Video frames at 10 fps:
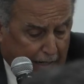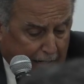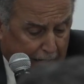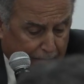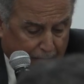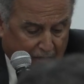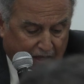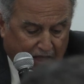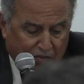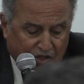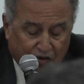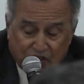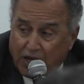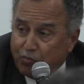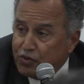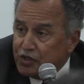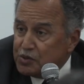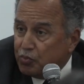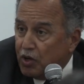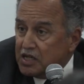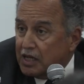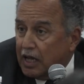Let me sort of stop with these points.